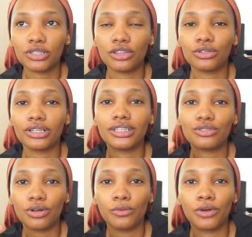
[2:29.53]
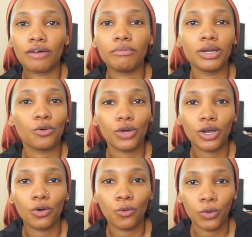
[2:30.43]
So I thought this one would have been
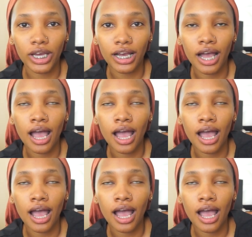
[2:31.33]
quick.